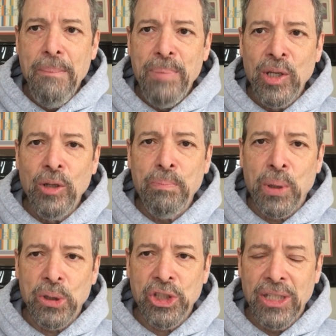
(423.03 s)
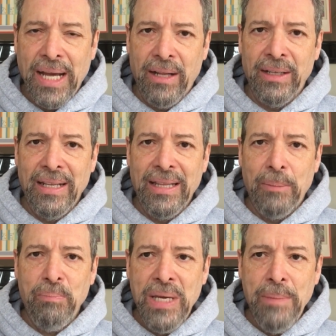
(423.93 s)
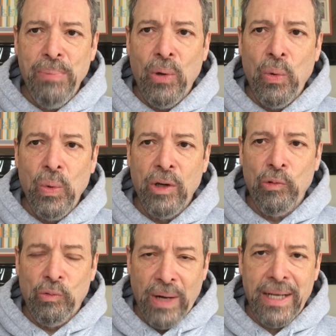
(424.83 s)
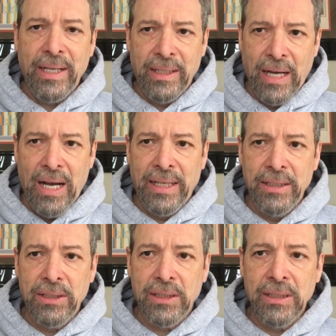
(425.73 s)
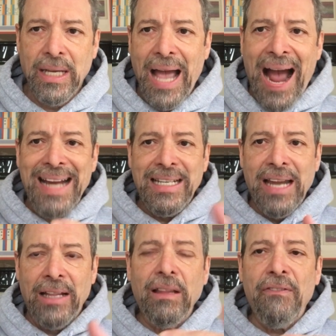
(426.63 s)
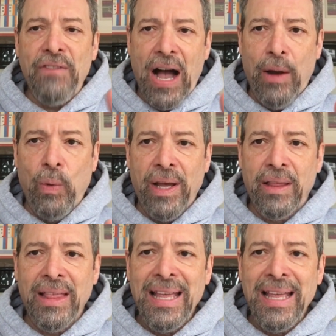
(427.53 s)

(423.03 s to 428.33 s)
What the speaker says: Build personality that people will recognize, identify with,